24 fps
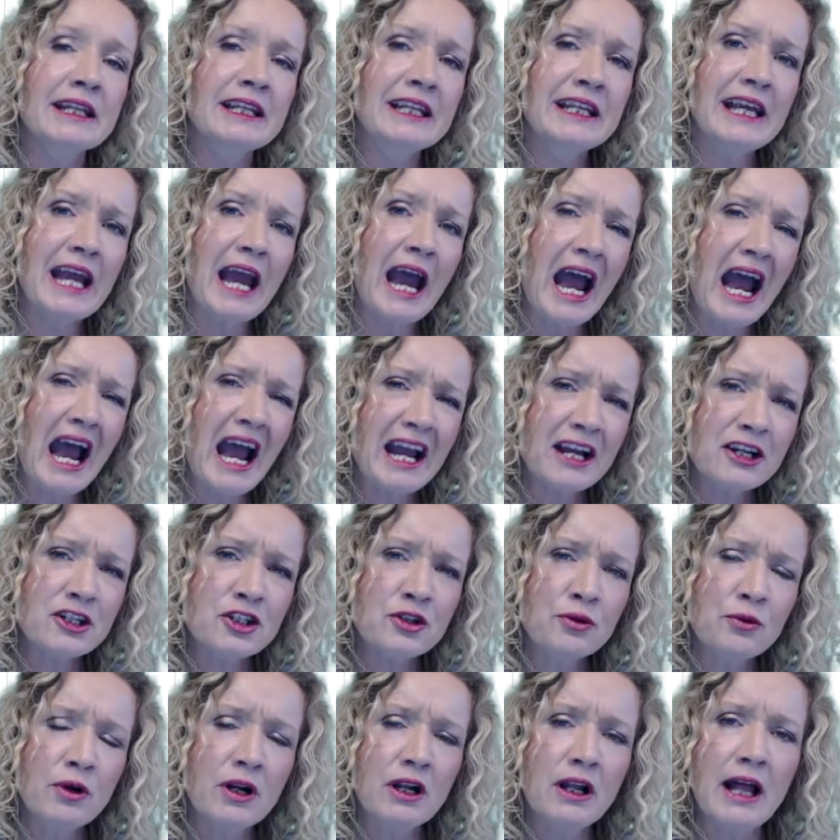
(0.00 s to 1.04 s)
The
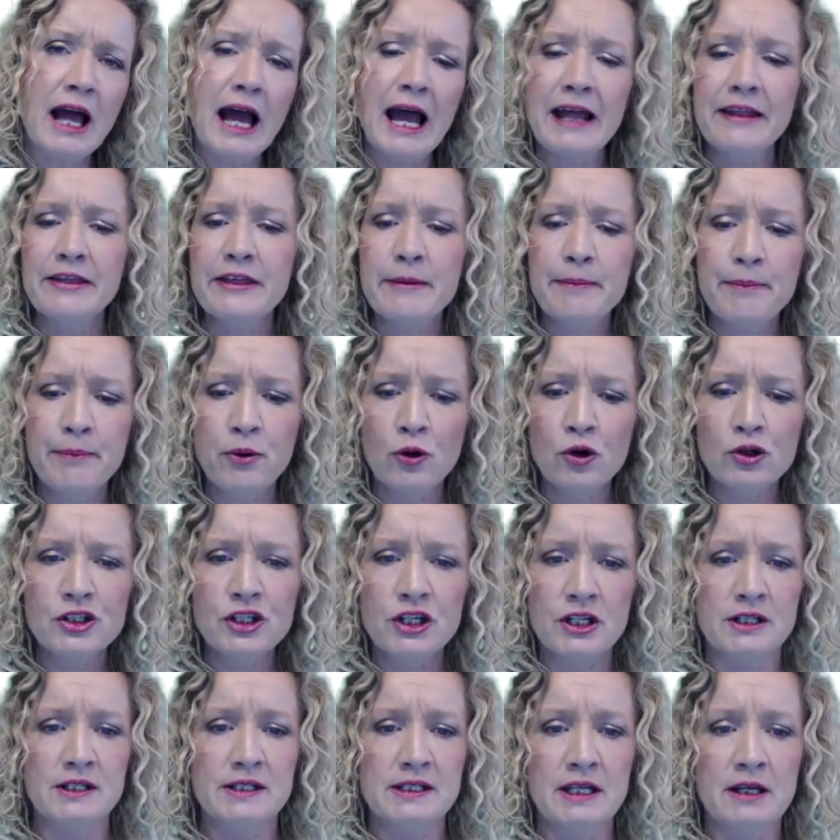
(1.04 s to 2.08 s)
actual and the
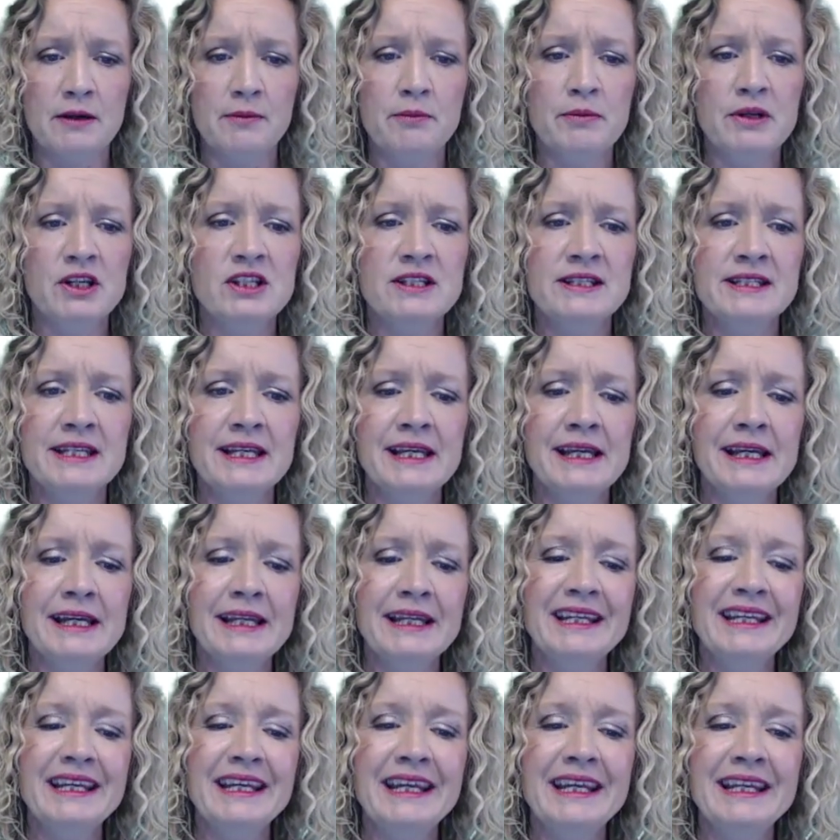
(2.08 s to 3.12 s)
budgets can be
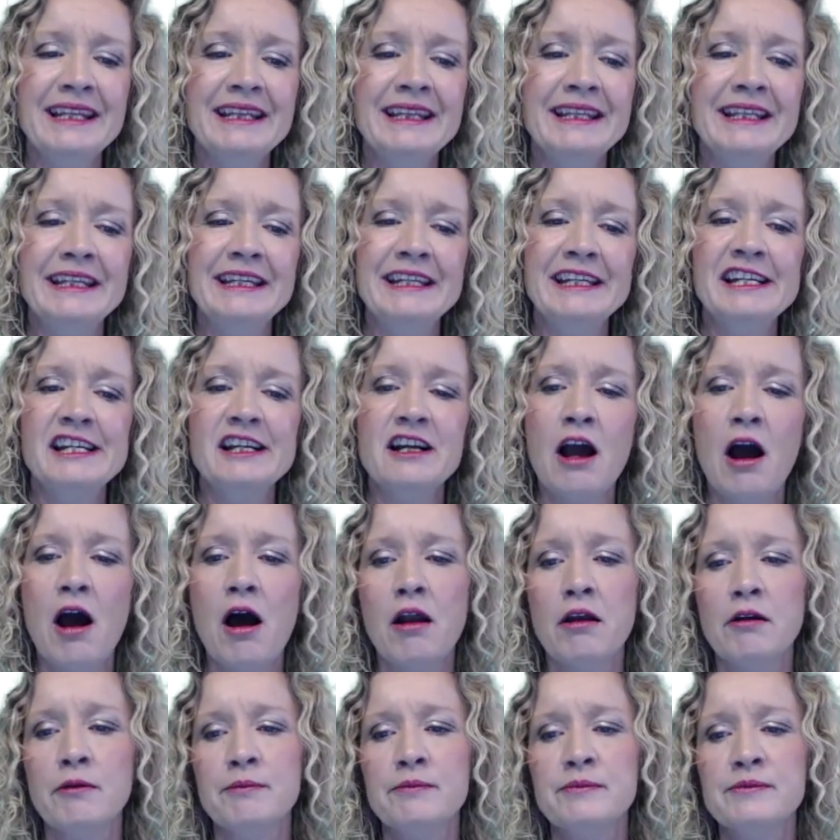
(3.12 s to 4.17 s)
seen in the
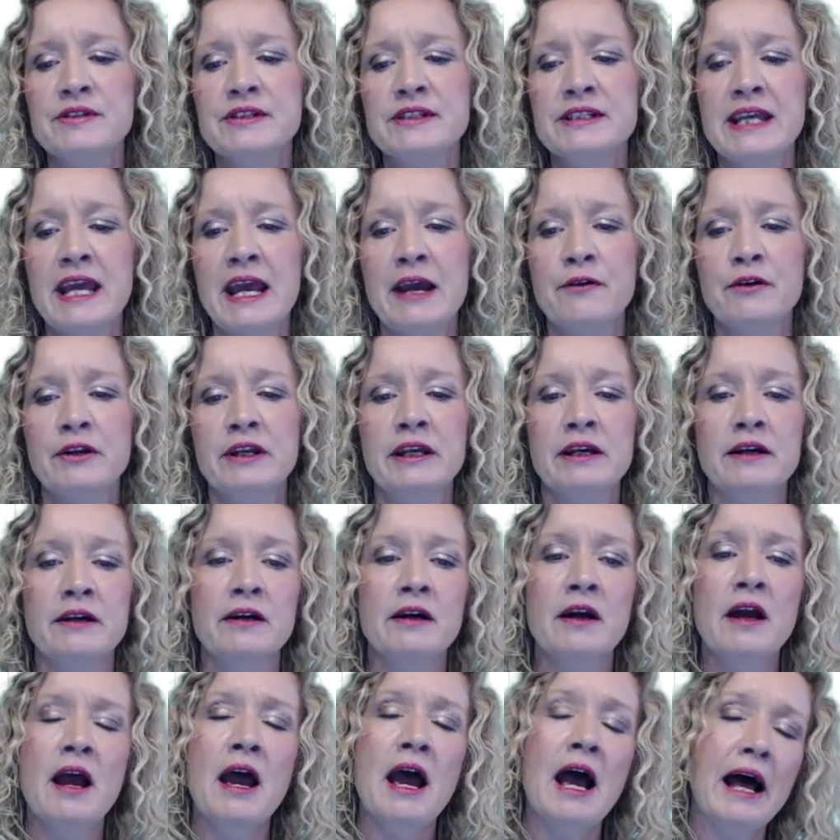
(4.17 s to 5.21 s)
columns down
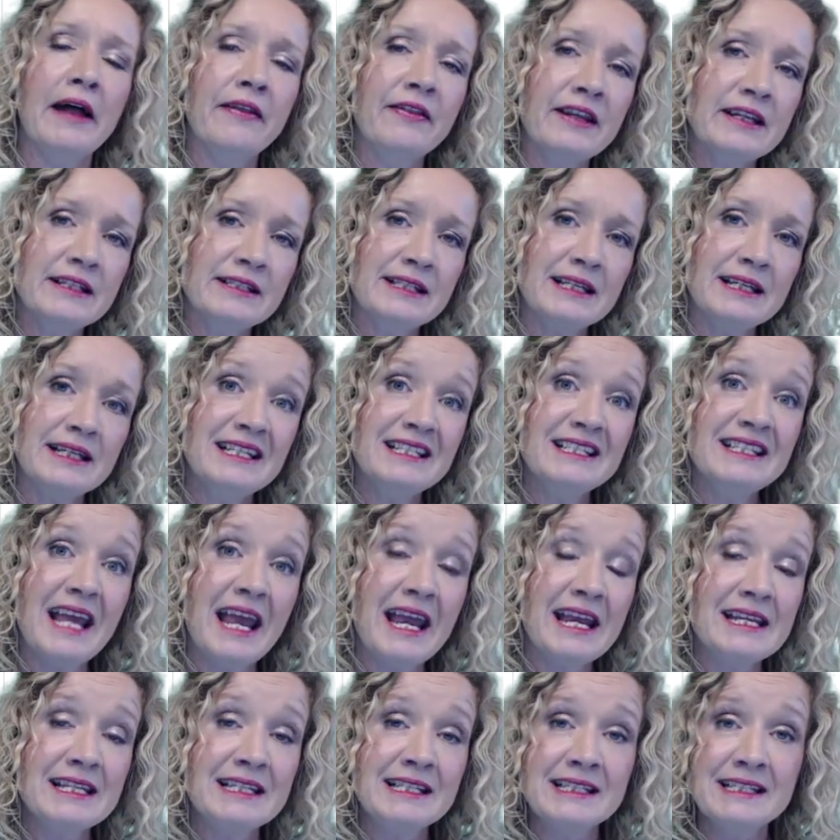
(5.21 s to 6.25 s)
here. And this is
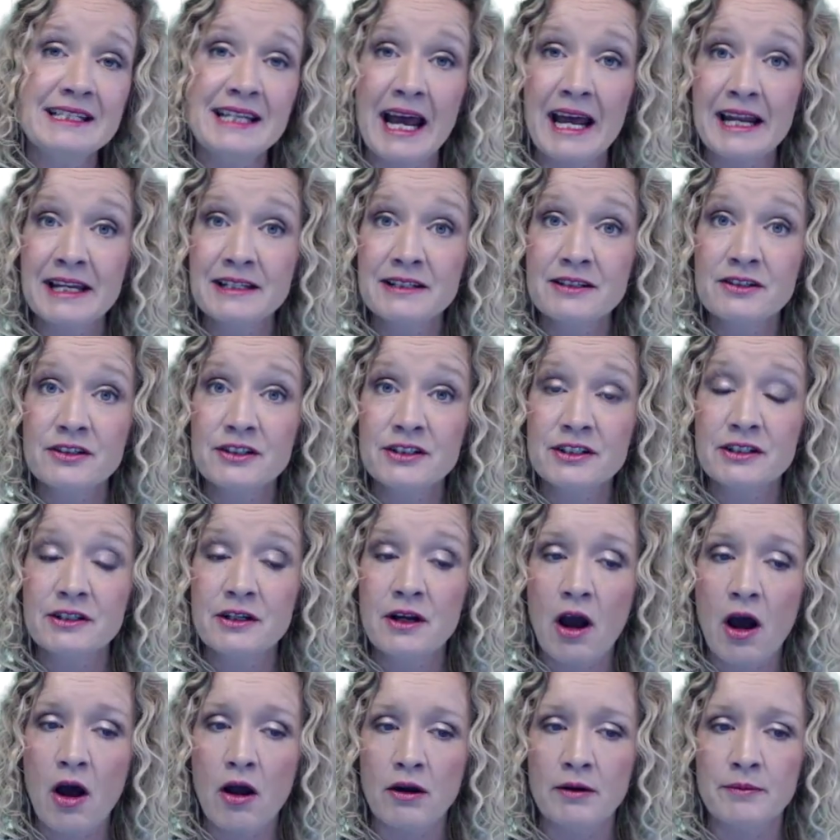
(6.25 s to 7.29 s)
a standard
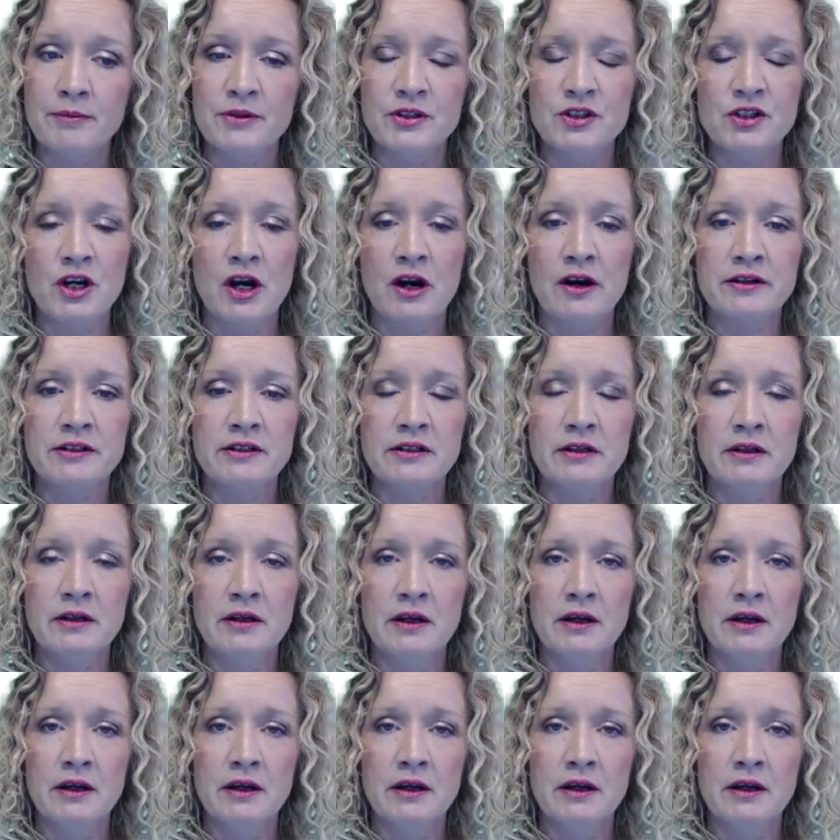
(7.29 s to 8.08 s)
column chart.